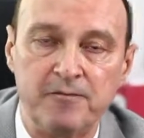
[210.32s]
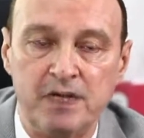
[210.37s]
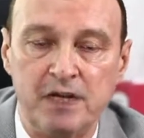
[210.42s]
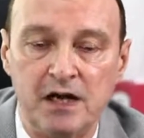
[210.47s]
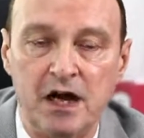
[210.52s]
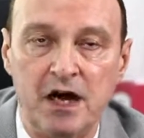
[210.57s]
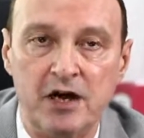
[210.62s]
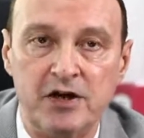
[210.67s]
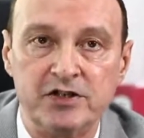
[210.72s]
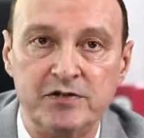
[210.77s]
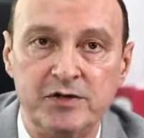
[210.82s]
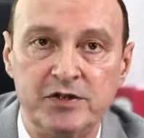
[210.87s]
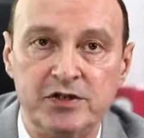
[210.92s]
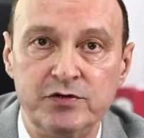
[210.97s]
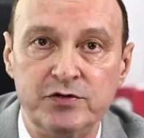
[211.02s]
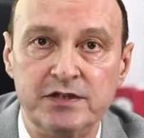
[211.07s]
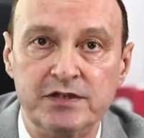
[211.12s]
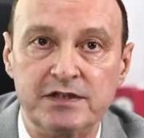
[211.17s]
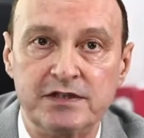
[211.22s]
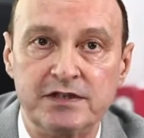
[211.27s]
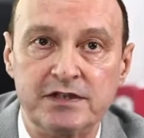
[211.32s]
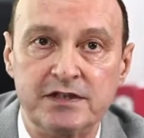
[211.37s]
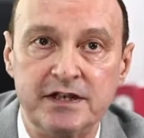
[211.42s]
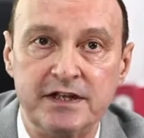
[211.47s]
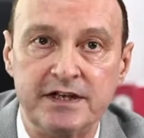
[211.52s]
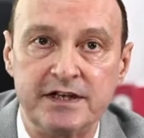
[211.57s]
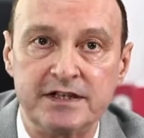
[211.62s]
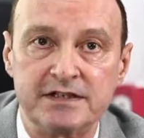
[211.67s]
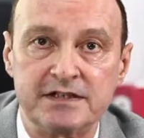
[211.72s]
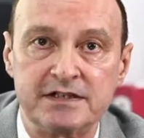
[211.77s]
How do we do it?
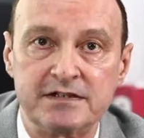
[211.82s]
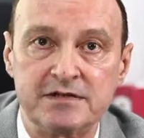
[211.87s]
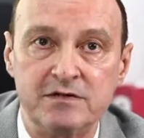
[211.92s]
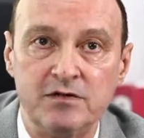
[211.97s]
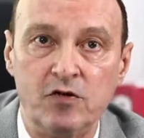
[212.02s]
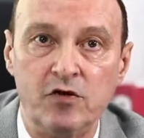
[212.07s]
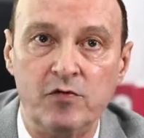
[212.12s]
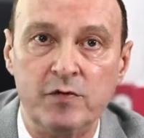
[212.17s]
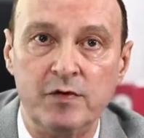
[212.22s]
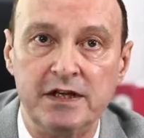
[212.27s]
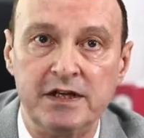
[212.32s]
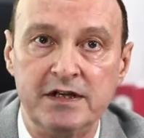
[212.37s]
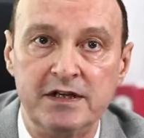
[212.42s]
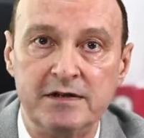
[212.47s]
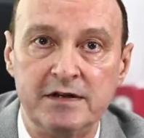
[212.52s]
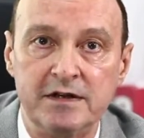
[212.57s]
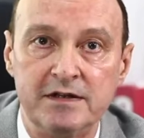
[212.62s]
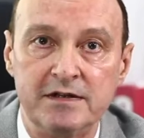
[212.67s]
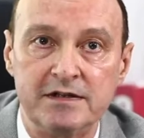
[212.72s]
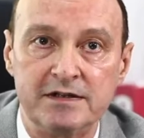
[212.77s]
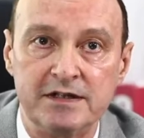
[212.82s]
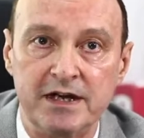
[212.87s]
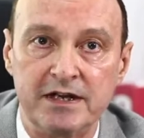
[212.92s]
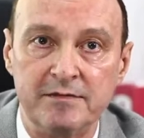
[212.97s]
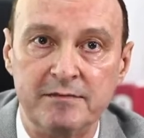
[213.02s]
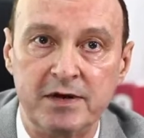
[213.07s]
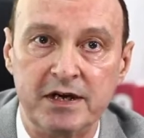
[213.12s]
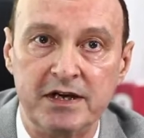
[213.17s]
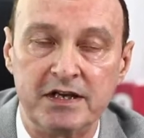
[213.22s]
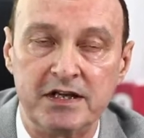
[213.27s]
It is normally done
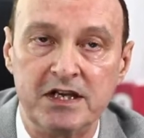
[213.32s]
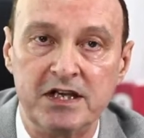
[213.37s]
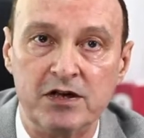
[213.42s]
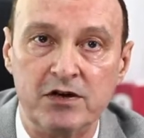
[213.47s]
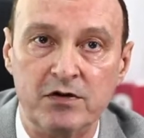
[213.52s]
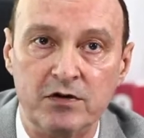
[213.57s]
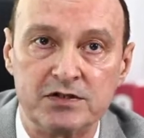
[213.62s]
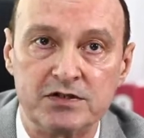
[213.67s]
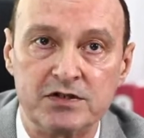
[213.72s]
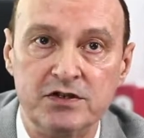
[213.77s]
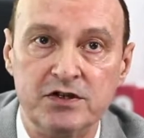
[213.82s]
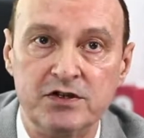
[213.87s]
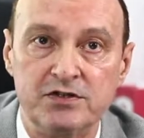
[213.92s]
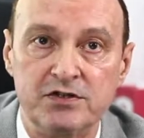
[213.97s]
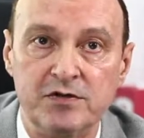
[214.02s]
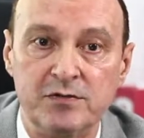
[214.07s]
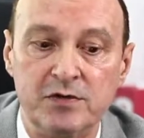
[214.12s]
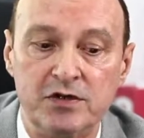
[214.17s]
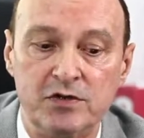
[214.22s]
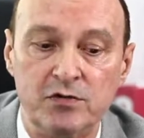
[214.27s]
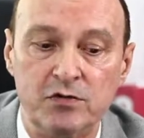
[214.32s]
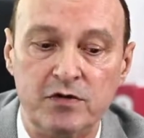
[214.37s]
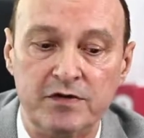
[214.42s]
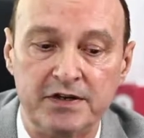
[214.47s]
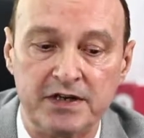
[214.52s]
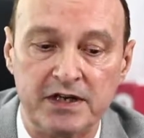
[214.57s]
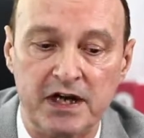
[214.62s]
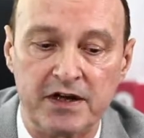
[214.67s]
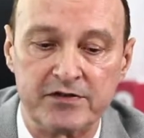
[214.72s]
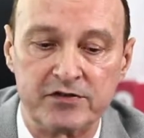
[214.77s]
by keyhole surgery. We call
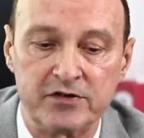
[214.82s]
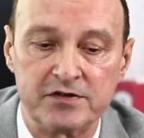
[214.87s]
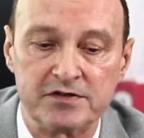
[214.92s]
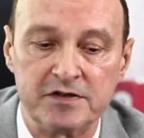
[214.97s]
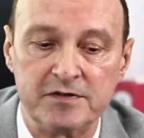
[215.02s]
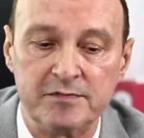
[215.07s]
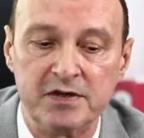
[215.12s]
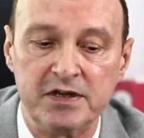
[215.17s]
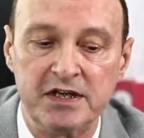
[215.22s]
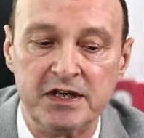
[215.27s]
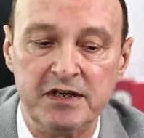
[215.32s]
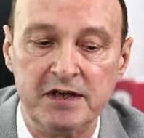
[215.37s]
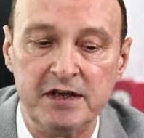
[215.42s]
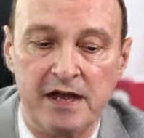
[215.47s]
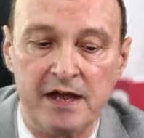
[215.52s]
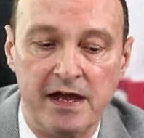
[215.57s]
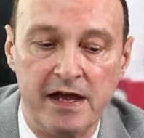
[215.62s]
it arthroscopy.